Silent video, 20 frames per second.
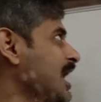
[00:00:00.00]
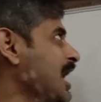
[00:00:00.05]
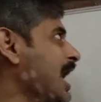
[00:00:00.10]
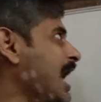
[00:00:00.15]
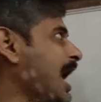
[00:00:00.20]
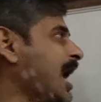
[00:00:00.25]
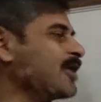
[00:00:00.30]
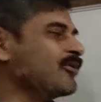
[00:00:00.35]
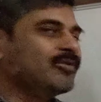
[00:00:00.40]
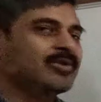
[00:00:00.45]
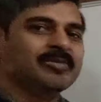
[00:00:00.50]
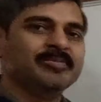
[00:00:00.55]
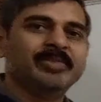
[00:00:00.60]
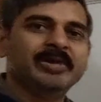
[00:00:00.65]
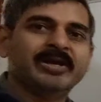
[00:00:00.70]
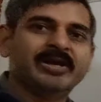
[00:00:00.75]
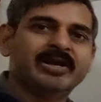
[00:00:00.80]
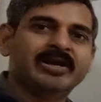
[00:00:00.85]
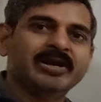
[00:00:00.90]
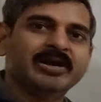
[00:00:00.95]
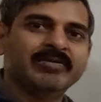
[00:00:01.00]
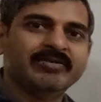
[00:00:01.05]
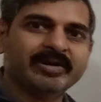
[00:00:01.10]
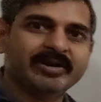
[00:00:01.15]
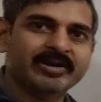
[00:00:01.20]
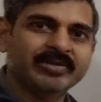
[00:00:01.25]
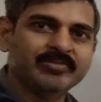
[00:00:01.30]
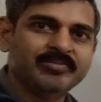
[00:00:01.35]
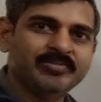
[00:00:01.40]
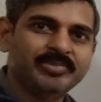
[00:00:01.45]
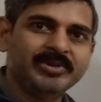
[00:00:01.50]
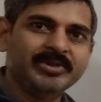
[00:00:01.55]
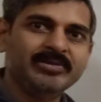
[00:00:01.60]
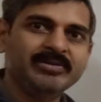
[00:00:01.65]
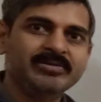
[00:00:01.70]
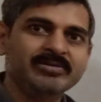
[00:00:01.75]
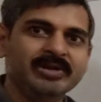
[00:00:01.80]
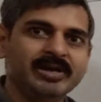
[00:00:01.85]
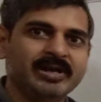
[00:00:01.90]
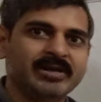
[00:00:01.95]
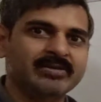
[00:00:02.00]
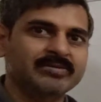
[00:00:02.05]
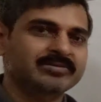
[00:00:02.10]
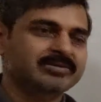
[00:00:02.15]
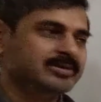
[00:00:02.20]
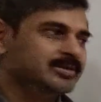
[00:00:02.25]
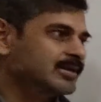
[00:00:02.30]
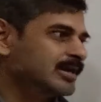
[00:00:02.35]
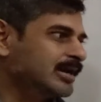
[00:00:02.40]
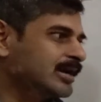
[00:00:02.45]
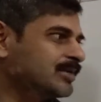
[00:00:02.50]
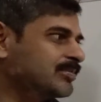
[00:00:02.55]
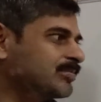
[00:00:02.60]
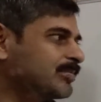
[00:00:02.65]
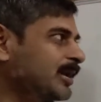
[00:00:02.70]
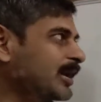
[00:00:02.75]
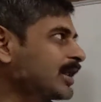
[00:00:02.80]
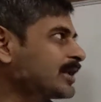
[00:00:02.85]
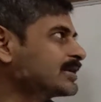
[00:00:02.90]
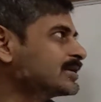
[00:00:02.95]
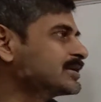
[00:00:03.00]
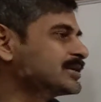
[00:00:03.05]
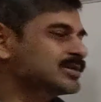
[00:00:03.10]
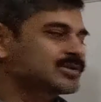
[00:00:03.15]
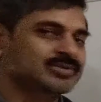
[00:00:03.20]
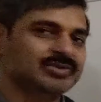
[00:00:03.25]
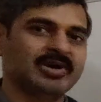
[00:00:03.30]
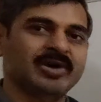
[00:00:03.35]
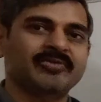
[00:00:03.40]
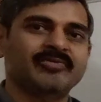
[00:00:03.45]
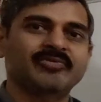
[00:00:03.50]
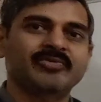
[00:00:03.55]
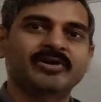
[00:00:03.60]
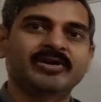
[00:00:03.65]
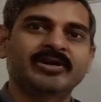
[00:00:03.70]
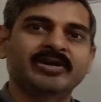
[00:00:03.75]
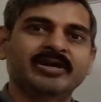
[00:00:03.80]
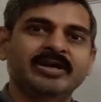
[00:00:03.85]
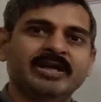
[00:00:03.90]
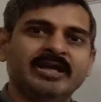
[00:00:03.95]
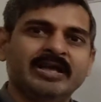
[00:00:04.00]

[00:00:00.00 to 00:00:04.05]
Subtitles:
I will be covering PLTR, Palantir software.